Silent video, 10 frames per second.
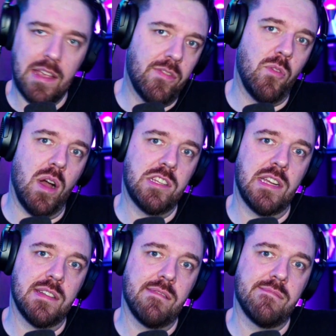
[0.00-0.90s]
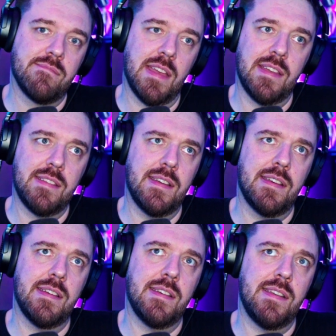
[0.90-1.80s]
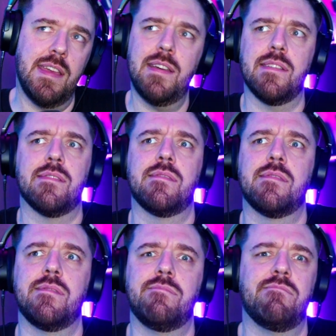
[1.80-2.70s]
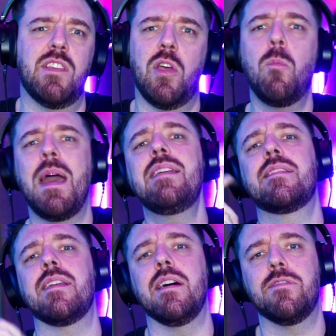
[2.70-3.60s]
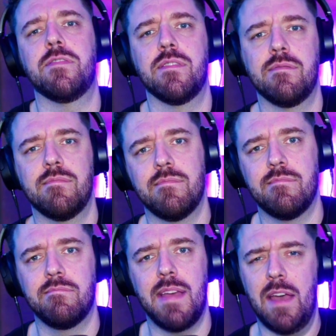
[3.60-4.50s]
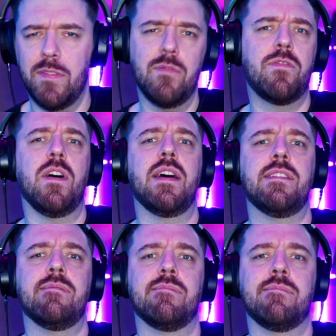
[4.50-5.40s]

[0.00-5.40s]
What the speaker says: Thanks for watching, and yeah, go make stuff. Have some fun.